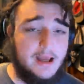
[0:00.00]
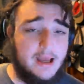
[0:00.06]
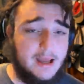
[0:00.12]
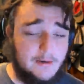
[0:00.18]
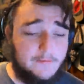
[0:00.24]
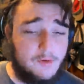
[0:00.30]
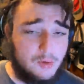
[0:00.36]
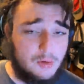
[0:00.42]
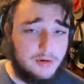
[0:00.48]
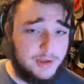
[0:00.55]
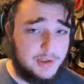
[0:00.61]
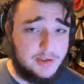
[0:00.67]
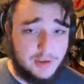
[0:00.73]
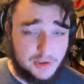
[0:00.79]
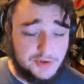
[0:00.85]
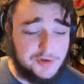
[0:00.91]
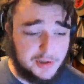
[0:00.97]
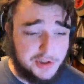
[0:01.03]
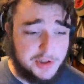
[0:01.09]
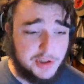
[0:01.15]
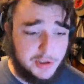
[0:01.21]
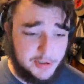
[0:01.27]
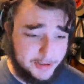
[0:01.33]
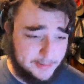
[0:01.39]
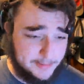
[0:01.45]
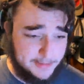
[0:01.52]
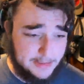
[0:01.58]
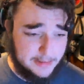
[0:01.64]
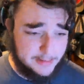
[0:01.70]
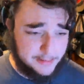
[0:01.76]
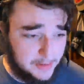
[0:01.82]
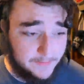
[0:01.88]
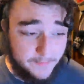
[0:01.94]
and of course, destruction derby.
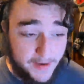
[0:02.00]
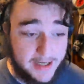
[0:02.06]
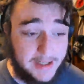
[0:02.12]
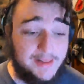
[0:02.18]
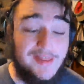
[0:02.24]
In fact,